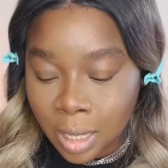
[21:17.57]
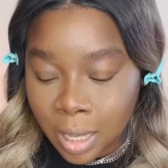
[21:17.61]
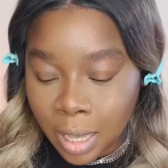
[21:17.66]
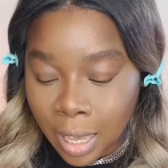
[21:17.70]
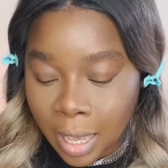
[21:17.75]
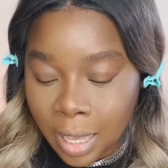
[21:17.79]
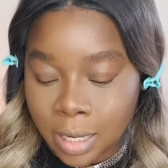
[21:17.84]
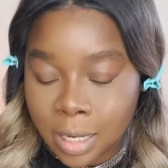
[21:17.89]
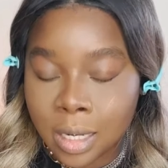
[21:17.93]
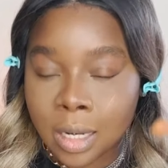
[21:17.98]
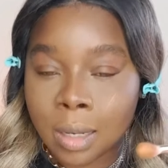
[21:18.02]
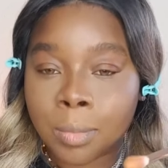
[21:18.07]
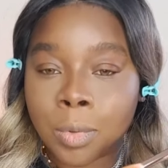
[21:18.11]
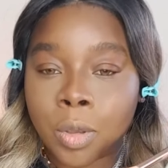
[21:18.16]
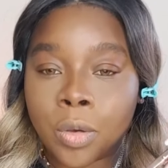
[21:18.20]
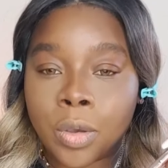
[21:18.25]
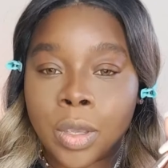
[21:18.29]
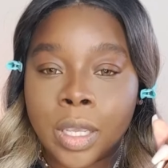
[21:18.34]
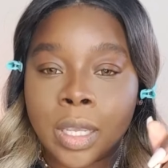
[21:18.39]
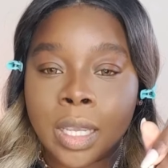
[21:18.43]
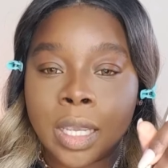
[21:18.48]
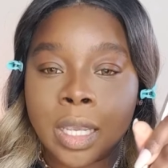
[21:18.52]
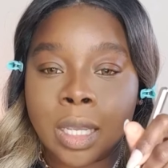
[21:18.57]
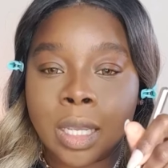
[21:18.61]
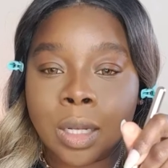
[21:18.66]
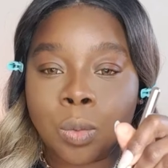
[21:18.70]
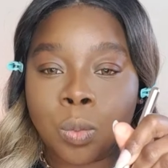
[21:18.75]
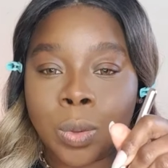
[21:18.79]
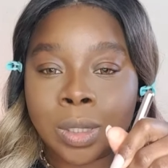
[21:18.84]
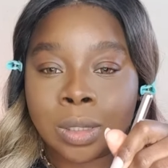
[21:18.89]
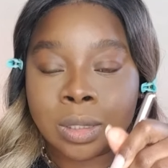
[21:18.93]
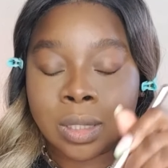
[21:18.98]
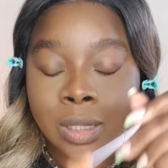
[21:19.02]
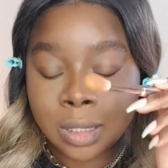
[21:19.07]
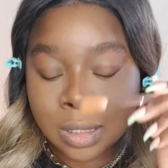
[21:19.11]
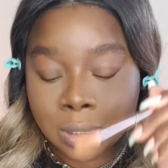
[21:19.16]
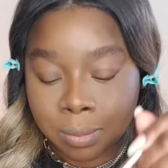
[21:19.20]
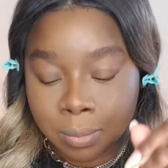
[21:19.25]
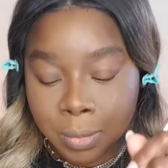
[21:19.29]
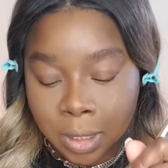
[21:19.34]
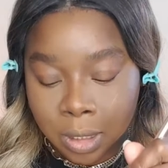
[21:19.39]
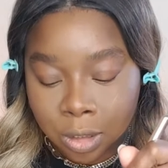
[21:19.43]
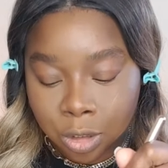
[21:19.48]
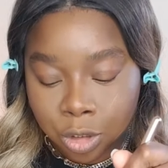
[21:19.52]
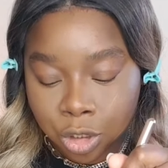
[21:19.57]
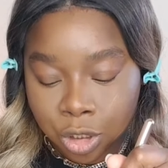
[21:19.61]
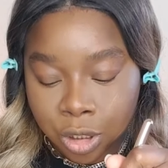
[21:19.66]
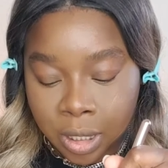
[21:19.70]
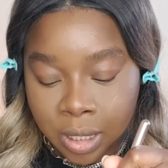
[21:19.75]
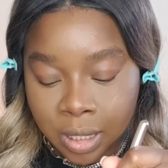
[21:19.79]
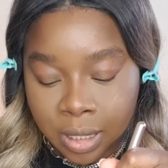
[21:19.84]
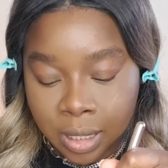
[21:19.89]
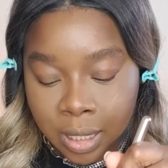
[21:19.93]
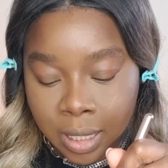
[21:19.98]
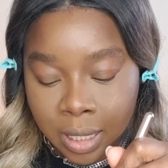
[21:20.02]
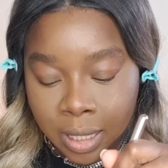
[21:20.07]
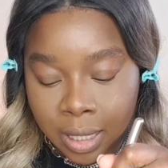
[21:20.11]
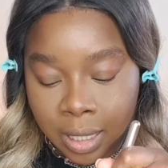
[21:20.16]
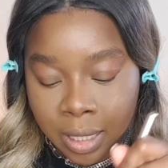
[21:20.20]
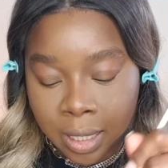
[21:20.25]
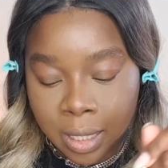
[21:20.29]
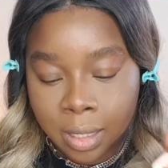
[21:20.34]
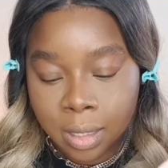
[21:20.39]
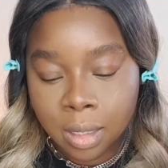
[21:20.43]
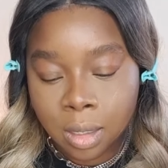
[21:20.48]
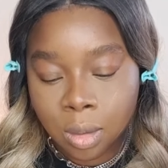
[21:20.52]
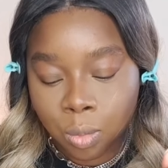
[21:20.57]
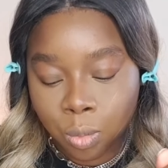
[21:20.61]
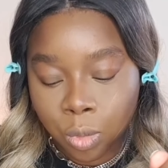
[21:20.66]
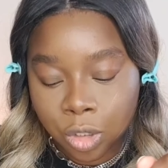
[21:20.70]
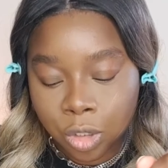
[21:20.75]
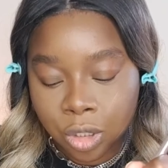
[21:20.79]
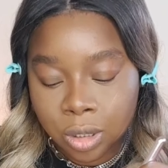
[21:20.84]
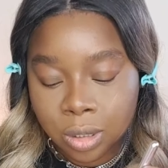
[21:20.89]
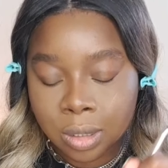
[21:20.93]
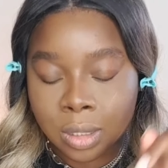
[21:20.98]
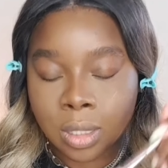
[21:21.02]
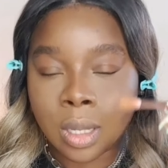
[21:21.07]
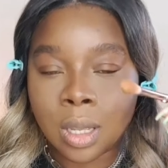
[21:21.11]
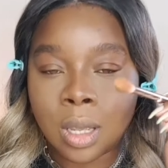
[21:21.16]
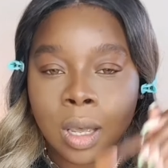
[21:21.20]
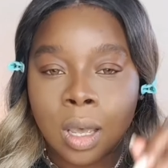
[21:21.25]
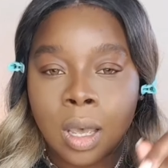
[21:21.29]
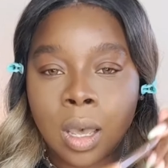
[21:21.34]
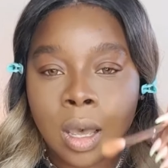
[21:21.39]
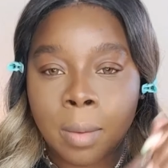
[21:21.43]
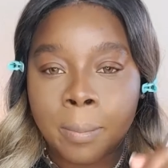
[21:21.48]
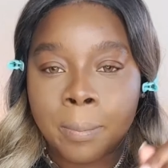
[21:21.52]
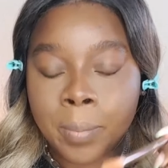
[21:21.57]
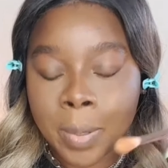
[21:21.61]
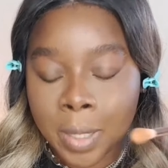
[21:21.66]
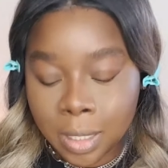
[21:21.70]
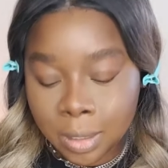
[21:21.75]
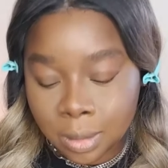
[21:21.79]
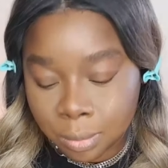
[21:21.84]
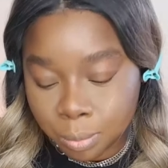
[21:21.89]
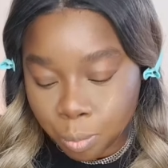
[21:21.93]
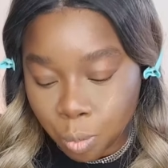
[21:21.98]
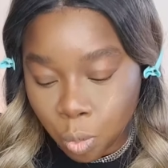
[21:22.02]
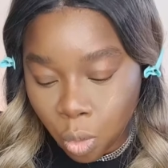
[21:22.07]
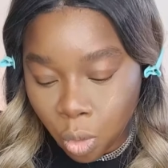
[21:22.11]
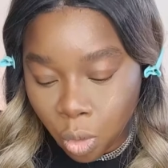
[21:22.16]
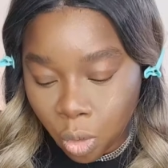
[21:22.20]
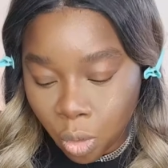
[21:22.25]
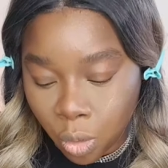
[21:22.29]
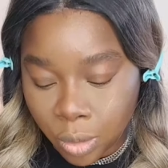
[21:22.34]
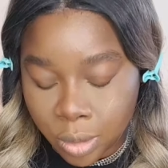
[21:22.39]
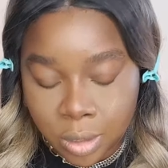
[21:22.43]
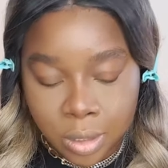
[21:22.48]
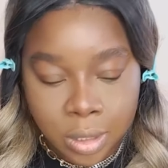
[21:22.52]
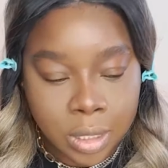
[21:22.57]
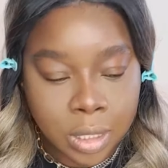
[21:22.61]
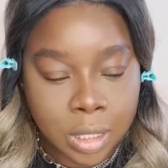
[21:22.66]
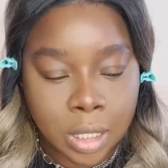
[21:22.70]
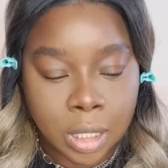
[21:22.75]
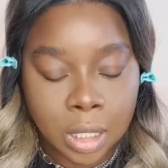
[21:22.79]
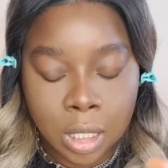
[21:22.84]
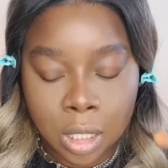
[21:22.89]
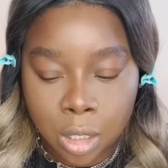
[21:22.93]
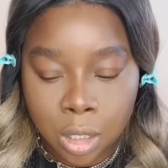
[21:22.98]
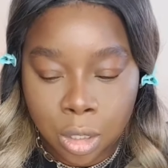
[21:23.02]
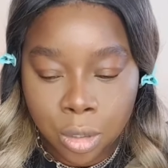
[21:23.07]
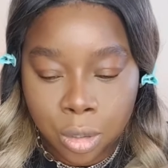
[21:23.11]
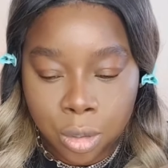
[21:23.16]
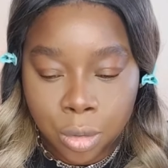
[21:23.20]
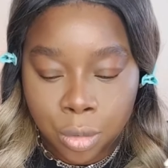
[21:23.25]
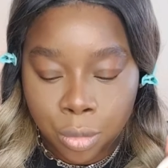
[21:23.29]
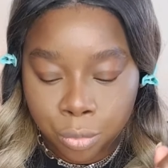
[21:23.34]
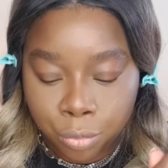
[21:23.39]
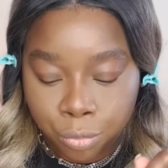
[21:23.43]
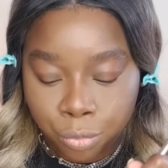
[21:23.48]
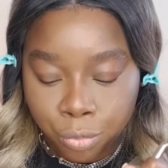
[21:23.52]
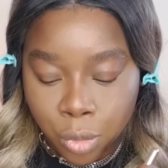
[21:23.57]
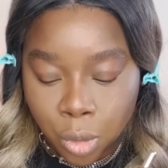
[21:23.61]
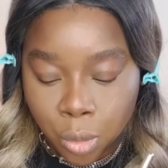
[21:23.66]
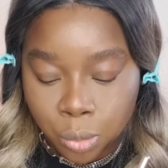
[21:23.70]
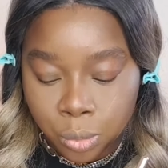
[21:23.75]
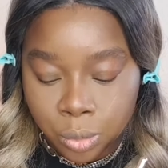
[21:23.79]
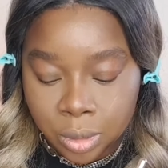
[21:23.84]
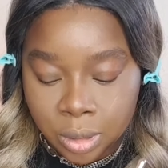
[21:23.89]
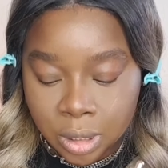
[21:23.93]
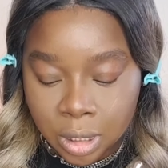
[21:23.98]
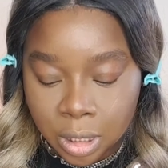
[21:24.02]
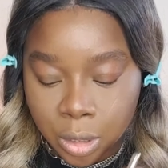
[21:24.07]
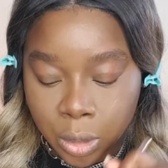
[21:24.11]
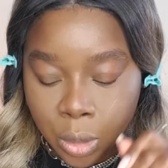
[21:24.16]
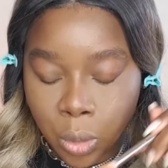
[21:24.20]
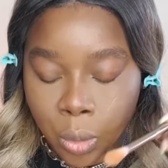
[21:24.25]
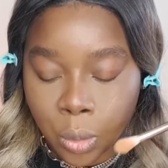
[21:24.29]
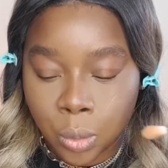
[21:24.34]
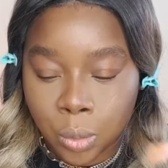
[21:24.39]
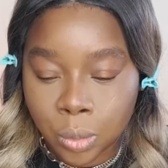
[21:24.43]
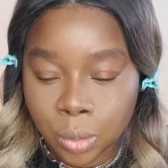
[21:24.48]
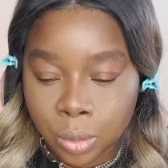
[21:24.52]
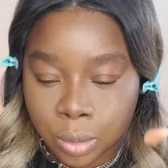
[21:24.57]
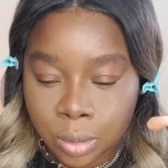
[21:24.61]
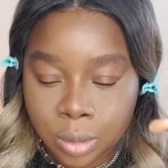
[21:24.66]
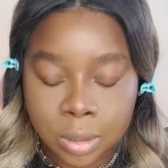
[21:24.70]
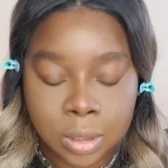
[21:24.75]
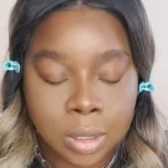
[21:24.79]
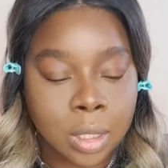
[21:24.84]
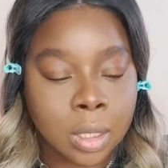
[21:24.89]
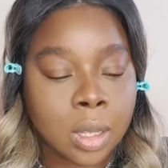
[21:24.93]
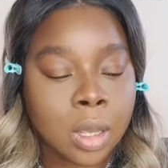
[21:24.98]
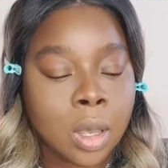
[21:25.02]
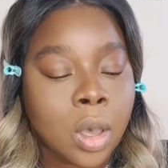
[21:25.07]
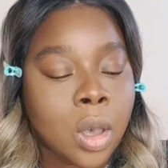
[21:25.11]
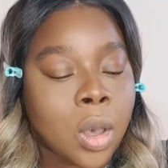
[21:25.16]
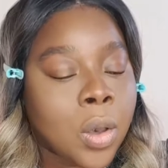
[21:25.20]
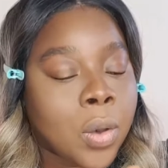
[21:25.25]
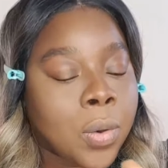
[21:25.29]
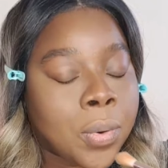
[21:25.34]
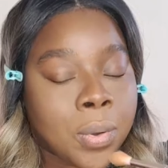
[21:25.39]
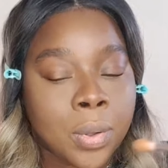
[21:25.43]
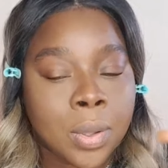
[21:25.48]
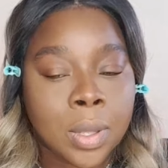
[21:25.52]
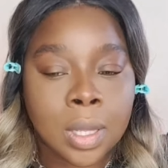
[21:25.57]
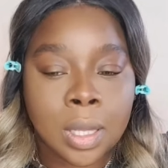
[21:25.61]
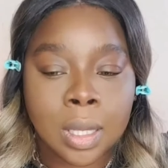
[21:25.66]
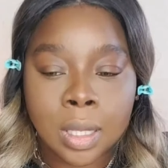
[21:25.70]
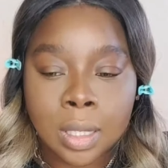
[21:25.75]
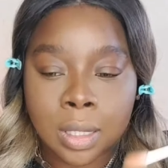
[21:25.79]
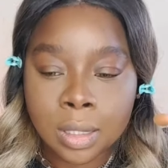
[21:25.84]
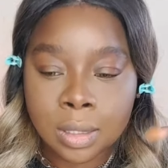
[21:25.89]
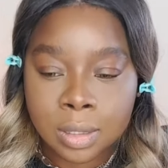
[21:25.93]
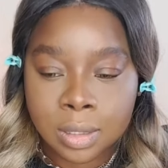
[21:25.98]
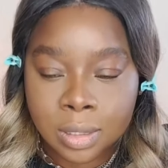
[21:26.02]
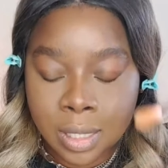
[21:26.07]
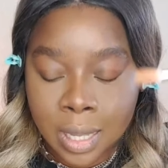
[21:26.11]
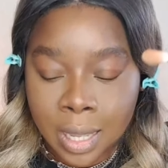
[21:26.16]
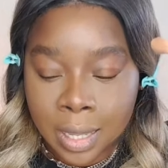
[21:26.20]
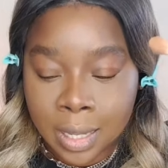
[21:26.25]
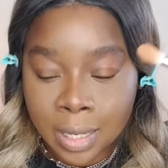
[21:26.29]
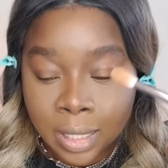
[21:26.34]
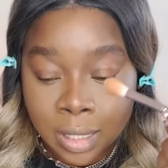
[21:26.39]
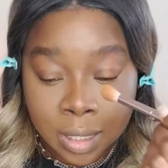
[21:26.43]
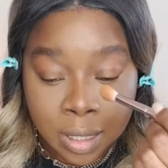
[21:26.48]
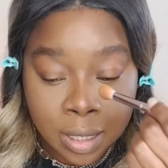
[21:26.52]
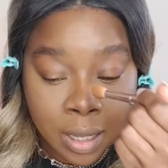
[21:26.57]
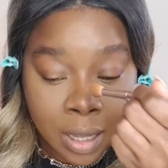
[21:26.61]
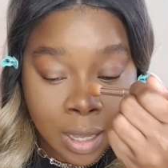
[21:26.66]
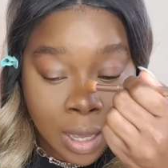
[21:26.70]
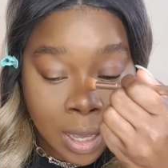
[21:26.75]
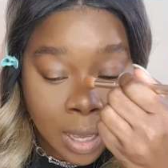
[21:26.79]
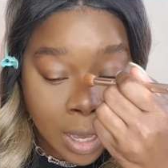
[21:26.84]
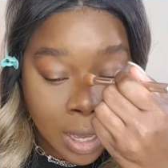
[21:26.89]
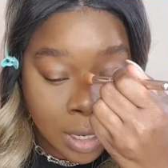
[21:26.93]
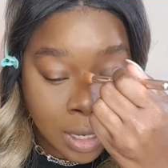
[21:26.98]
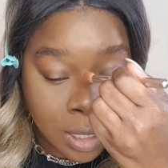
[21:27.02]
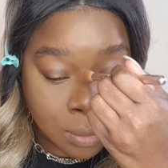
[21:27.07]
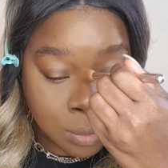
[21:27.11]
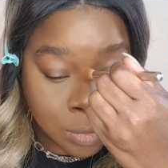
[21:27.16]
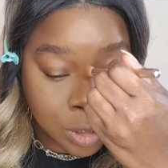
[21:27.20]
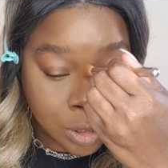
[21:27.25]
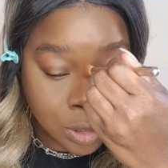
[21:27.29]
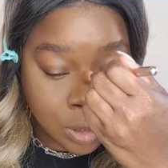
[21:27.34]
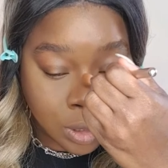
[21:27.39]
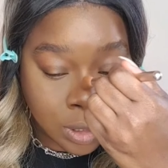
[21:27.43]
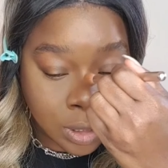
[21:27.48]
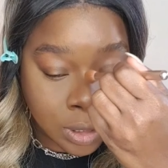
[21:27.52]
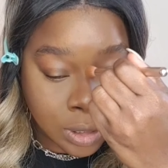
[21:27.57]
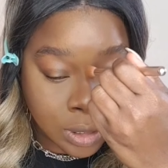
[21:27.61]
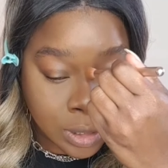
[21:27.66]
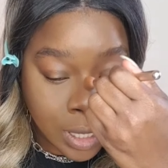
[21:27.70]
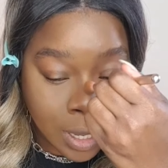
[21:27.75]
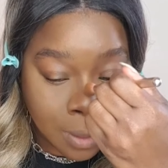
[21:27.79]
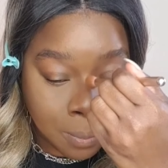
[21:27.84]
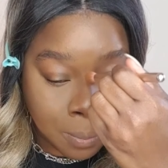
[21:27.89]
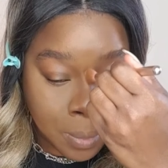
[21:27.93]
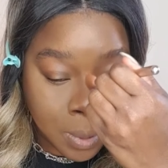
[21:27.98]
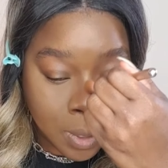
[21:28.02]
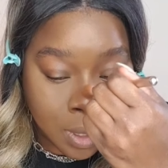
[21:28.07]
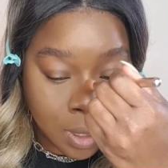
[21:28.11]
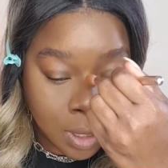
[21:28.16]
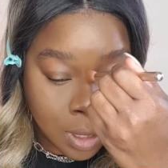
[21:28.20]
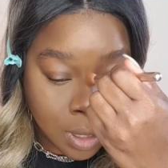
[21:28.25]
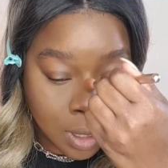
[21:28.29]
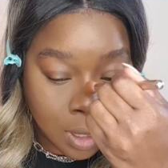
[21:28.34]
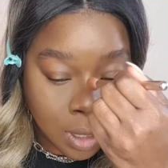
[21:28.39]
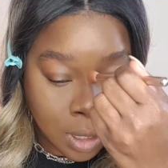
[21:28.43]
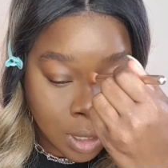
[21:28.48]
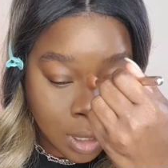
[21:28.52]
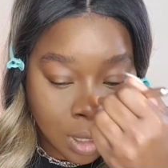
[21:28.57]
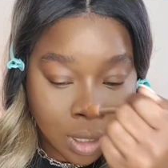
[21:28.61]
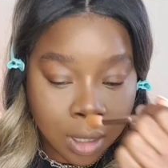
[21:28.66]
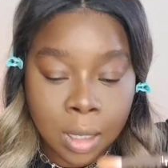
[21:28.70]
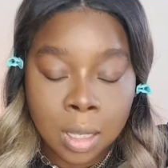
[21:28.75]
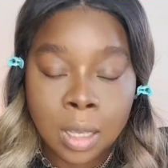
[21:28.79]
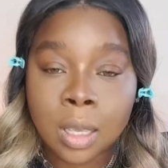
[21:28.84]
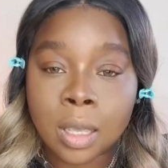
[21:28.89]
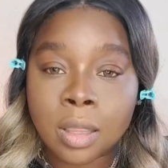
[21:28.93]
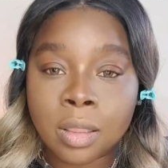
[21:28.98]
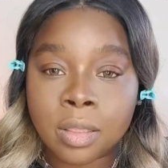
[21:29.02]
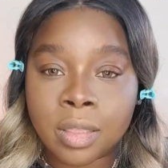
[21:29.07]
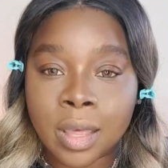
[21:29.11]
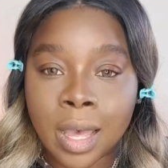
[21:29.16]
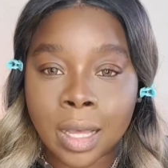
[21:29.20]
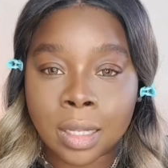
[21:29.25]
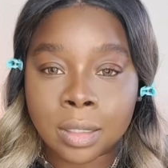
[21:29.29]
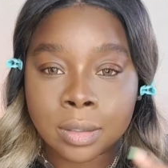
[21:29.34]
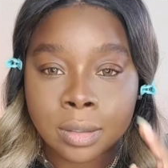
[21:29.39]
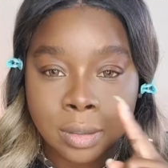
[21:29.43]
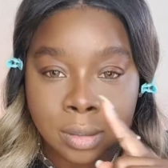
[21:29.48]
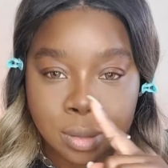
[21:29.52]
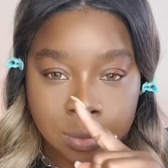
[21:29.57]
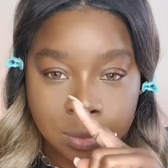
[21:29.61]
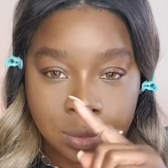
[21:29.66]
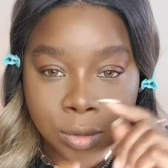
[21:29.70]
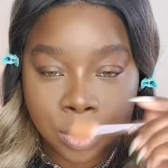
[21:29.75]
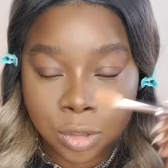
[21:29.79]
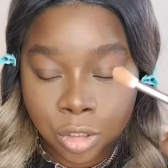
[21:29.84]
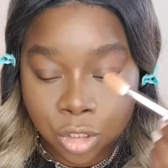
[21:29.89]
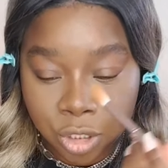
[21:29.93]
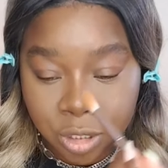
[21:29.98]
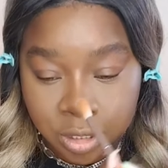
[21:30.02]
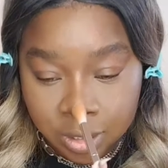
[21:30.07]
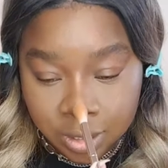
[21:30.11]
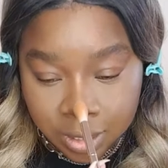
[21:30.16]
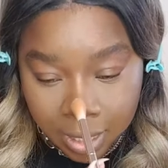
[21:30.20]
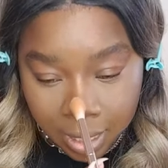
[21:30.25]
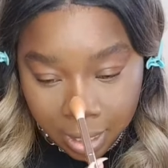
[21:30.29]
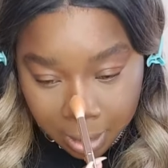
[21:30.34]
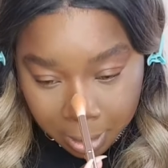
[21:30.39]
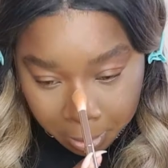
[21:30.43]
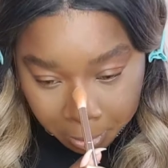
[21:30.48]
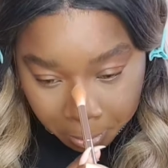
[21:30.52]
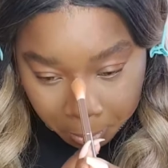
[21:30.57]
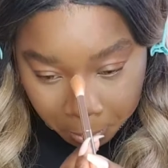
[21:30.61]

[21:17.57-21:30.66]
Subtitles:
And then I'm going in with this middle shade here, which is a bit more on the rosy gold side, and I'm just going to tap that just there,